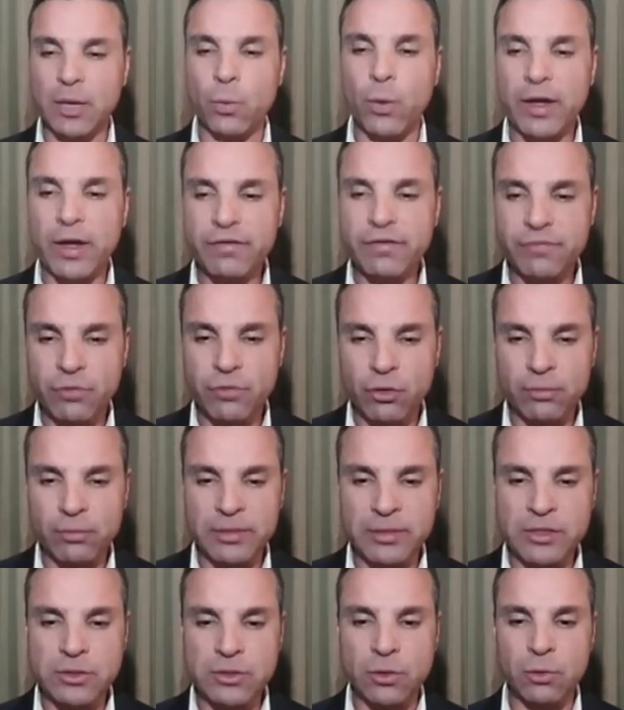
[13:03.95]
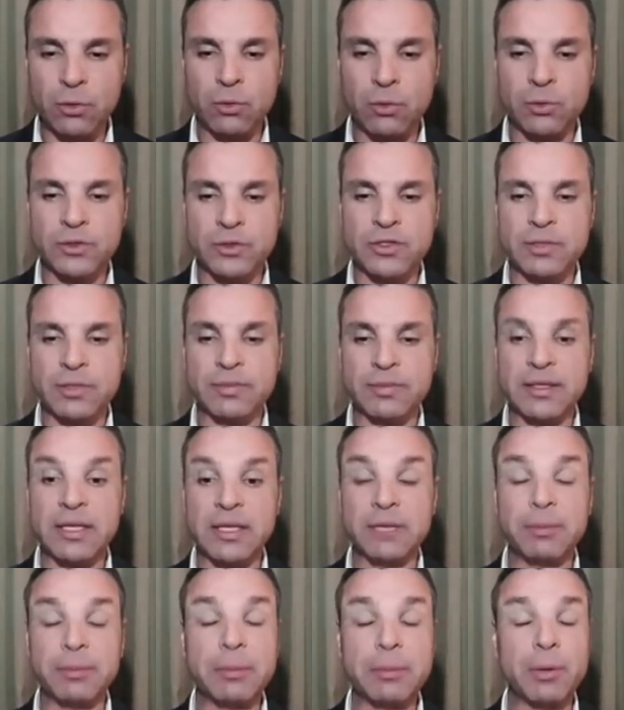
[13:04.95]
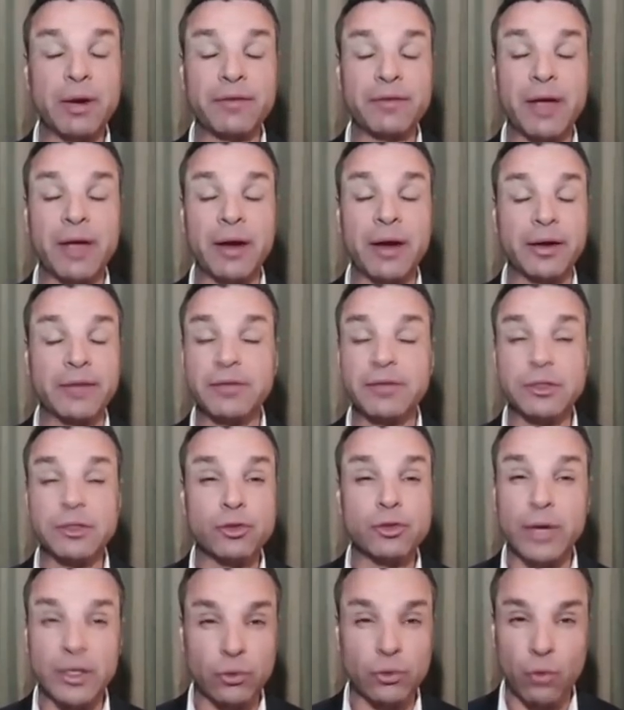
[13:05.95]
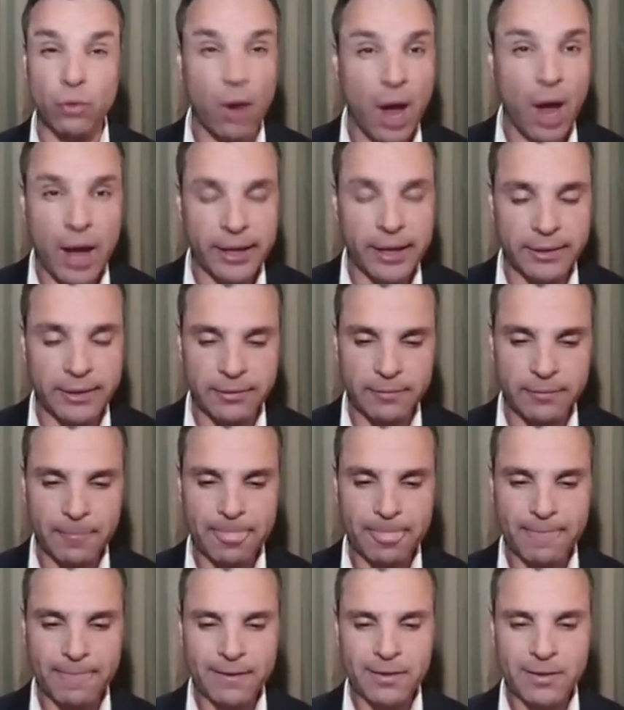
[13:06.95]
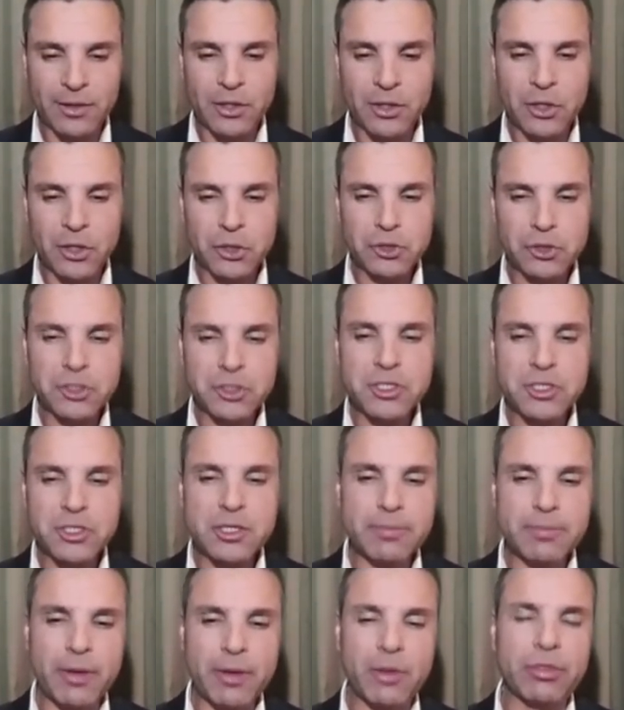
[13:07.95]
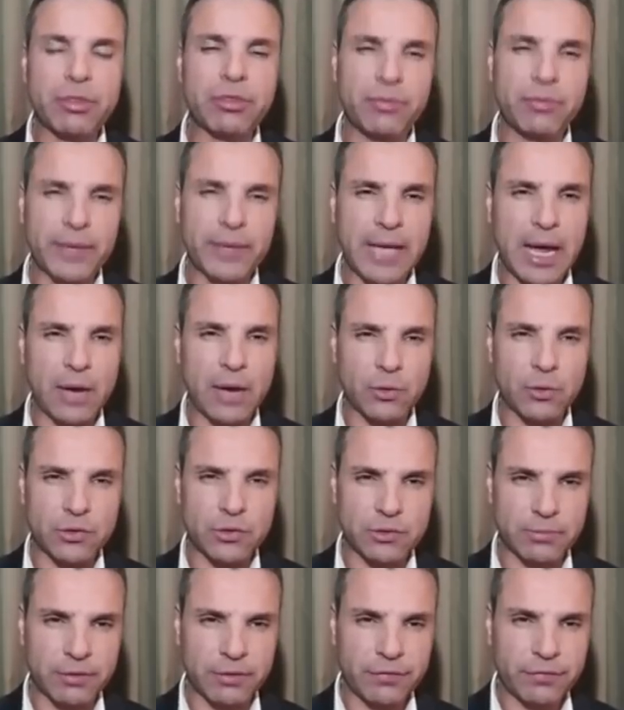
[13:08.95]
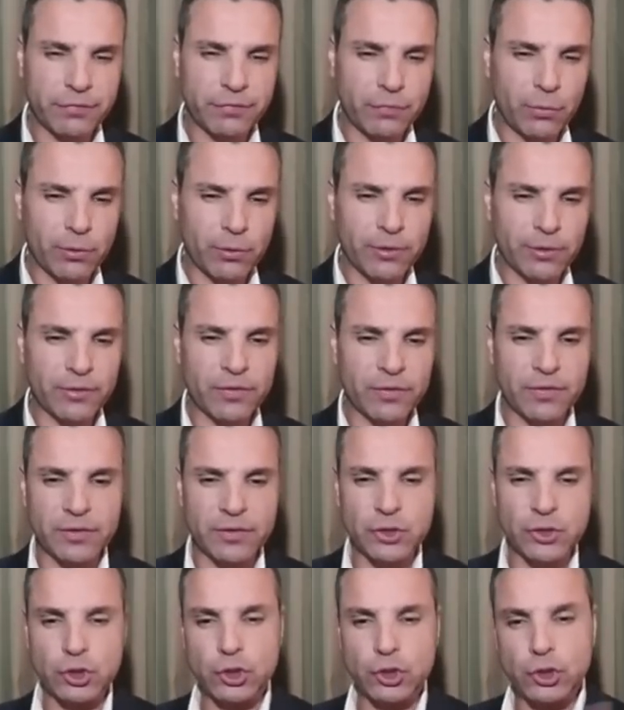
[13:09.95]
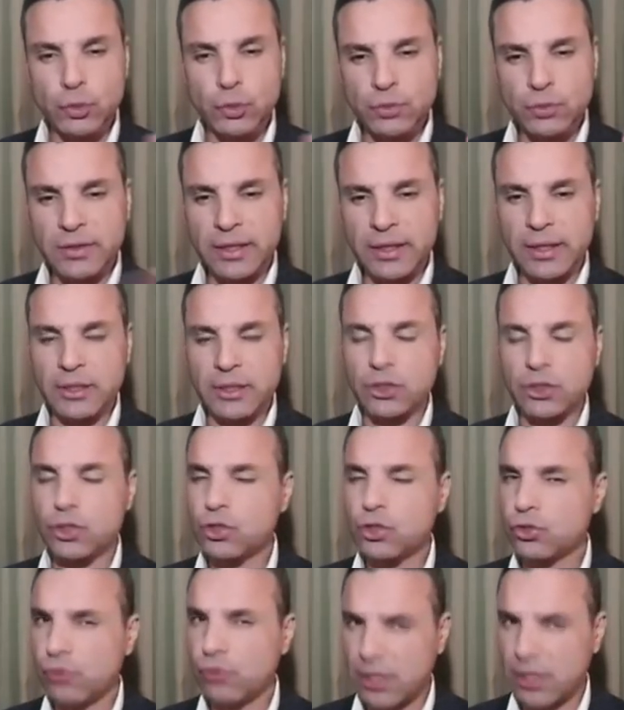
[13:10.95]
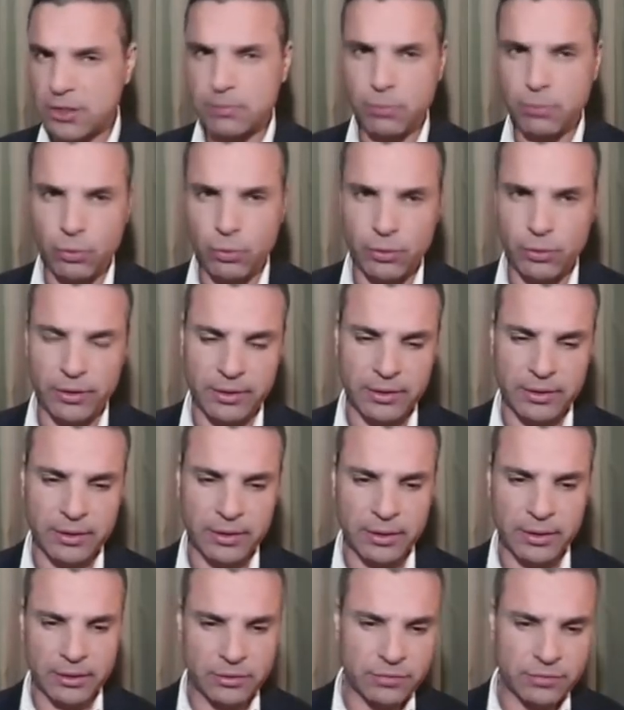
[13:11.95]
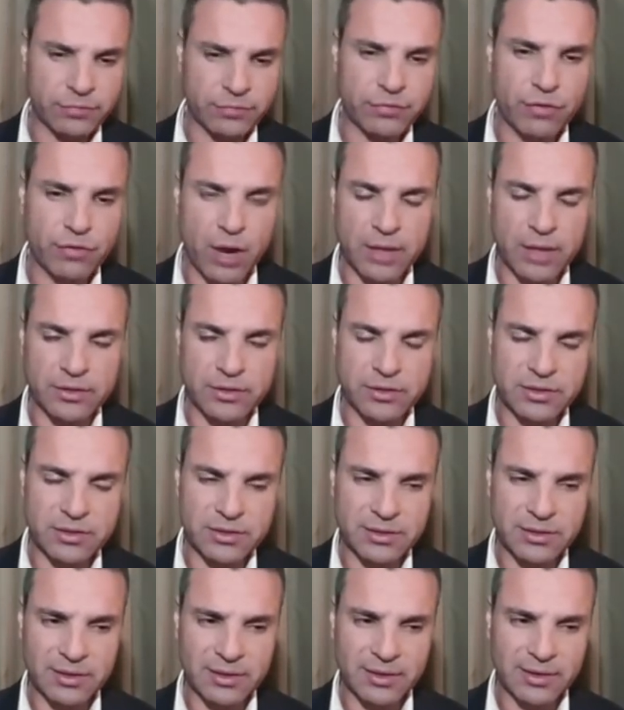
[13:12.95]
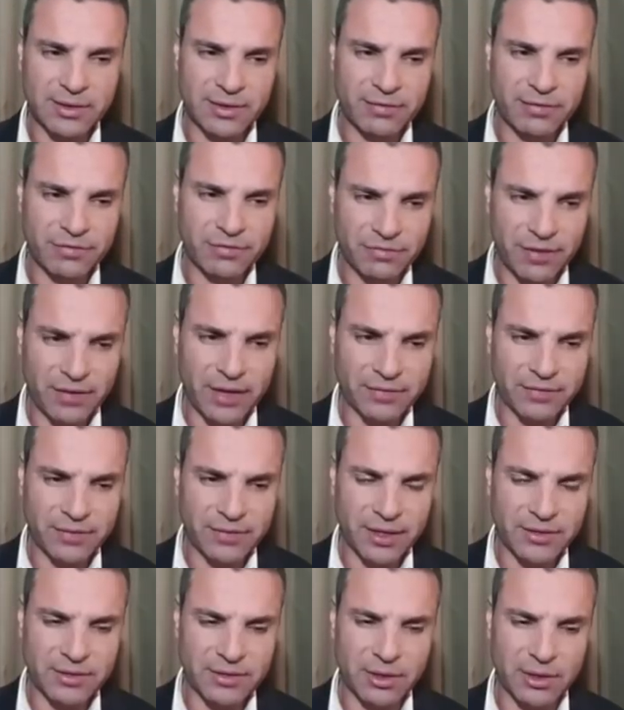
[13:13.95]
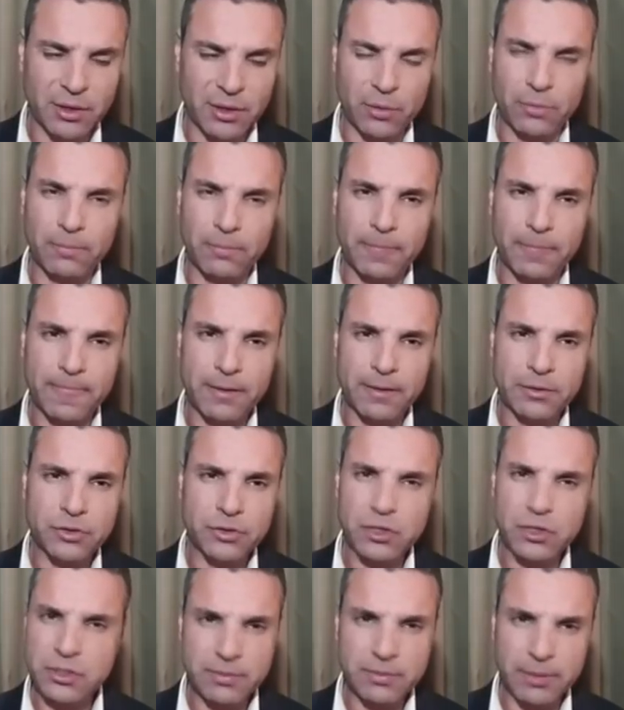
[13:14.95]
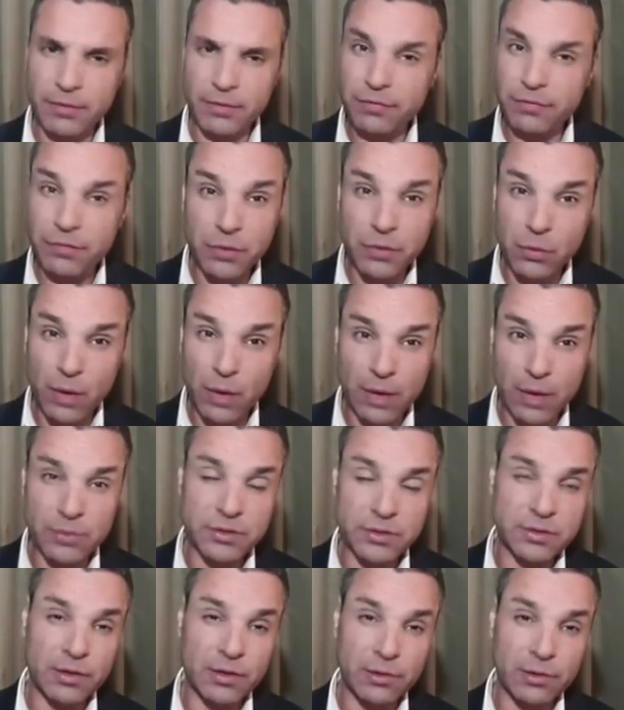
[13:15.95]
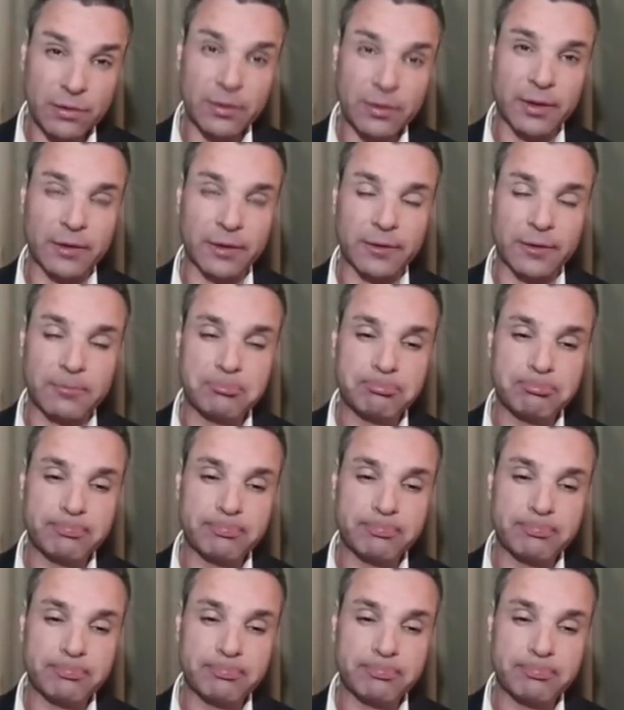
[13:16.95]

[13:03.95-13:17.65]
away from. It's no longer something that people are even trying to hide. Just about 3 hours before the shooting in Strasbourg in France 5 days ago, just about a few hours earlier,